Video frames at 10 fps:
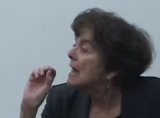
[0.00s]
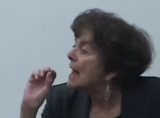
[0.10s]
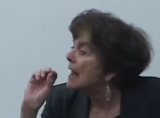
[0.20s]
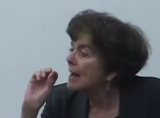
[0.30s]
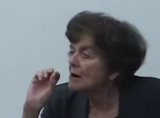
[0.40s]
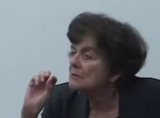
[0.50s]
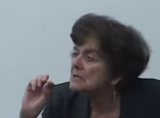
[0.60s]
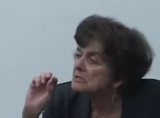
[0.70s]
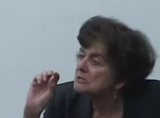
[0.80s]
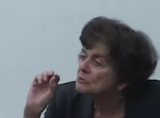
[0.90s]
how
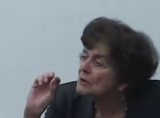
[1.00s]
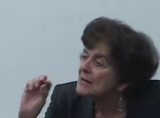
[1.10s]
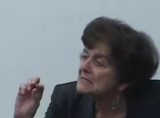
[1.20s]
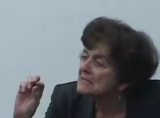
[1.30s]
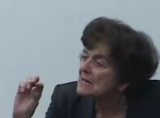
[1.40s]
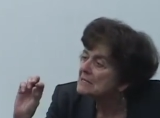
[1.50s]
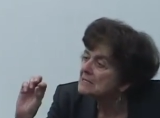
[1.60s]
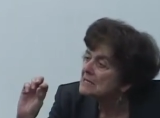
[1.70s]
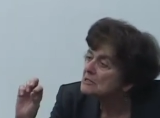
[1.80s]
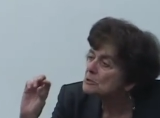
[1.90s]
this translates
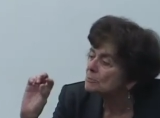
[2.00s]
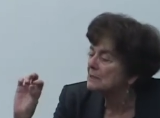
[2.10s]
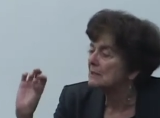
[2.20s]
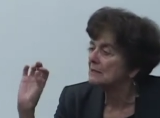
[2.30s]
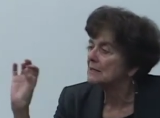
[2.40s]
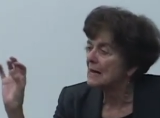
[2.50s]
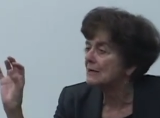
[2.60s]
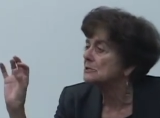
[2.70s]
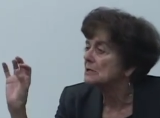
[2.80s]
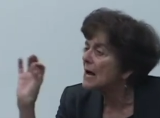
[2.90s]
into political action.